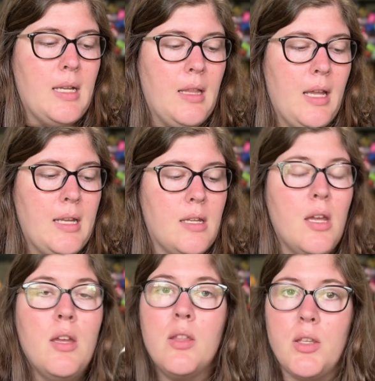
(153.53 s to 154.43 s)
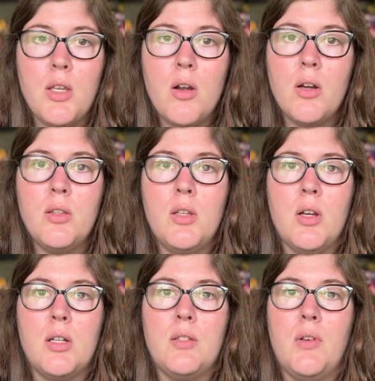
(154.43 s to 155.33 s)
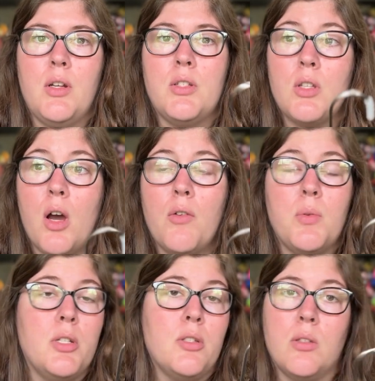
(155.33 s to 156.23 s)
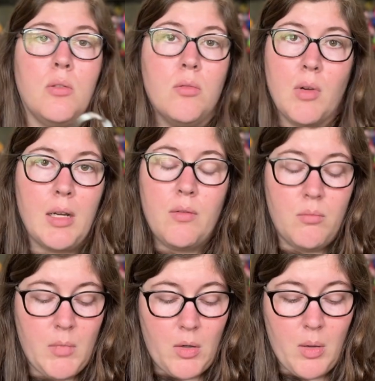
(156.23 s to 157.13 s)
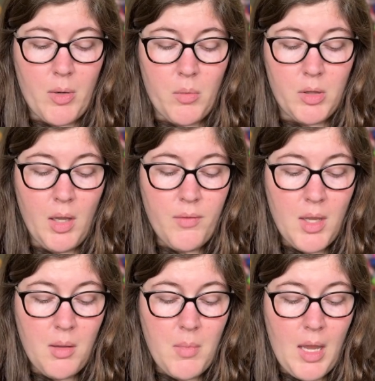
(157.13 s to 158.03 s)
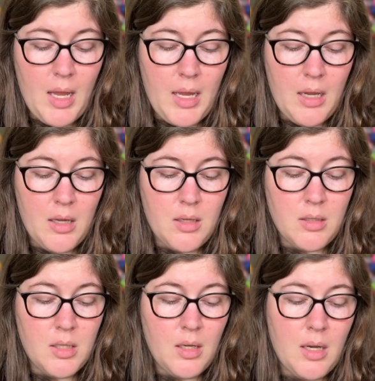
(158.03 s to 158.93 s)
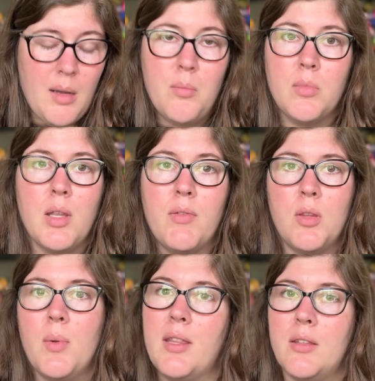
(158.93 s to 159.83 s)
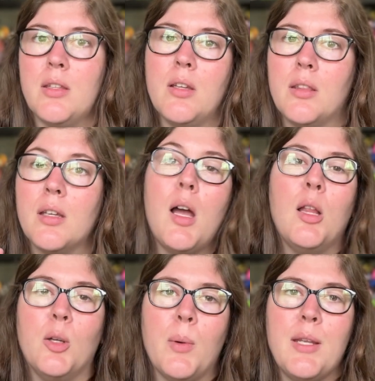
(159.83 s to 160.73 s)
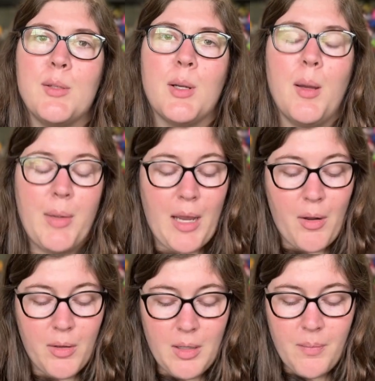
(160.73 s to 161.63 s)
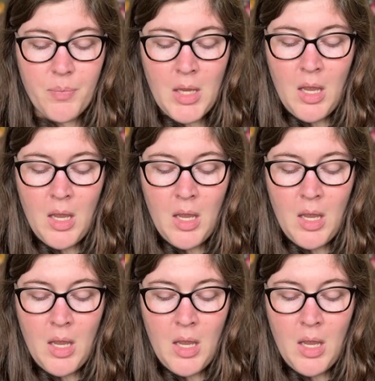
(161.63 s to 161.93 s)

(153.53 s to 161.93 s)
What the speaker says: I like the yarn. The yarn is very soft, which is great. My grandma will love them, and I'm loving the way that the colorways are coming out on them.